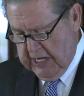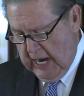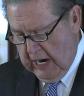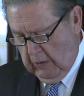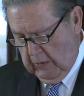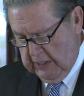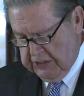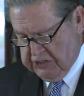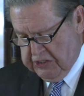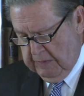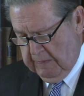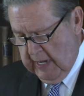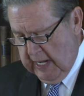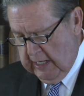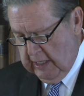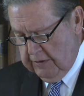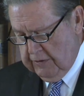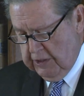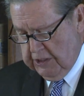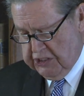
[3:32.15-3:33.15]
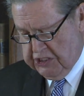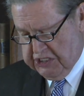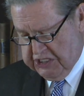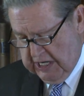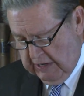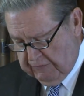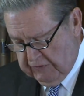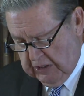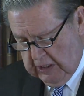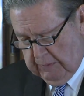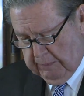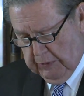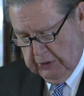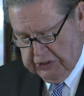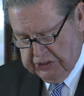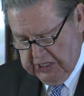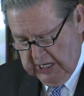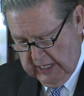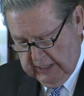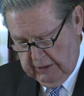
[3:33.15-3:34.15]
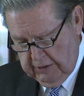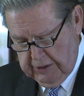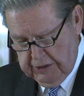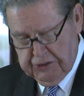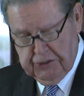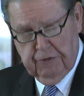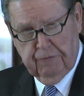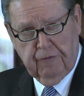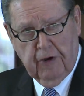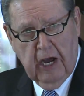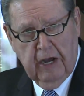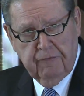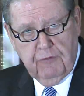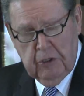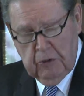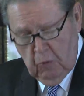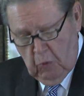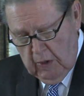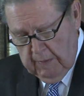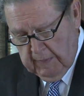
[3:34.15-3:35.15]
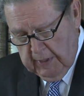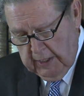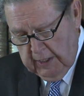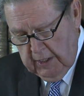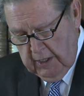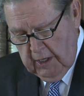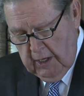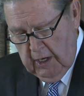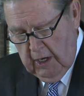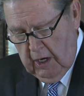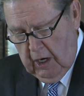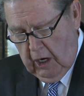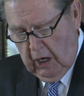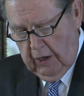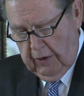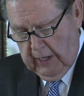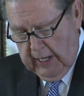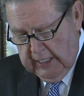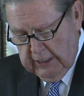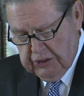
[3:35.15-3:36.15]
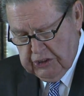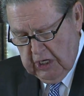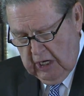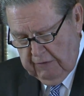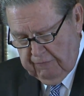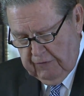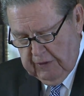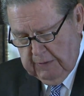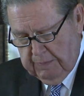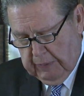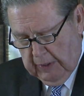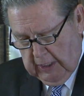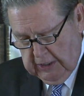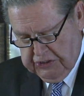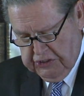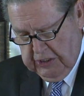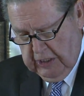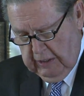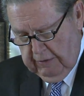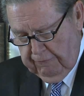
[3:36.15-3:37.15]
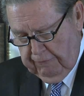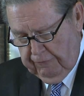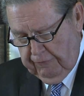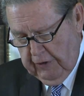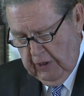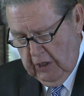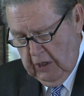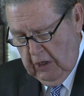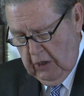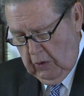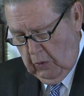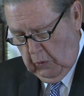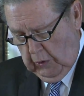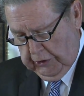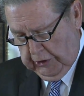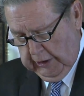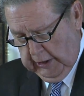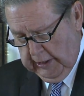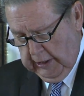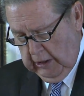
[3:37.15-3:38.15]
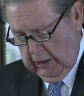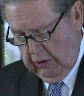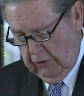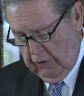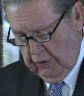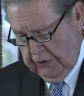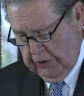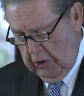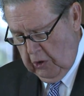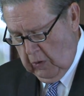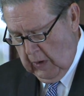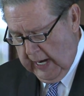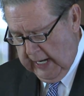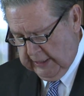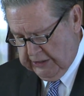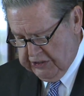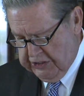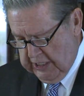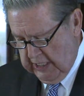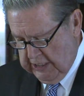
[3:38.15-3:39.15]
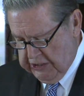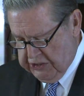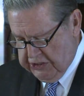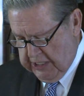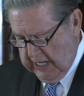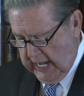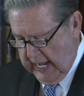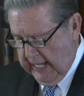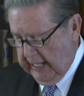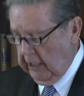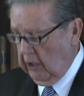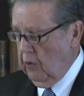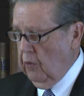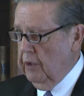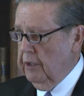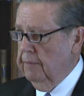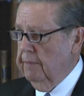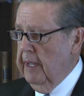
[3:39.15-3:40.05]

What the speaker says: now estimated that 70% of the surviving women are HIV positive with little or no access to adequate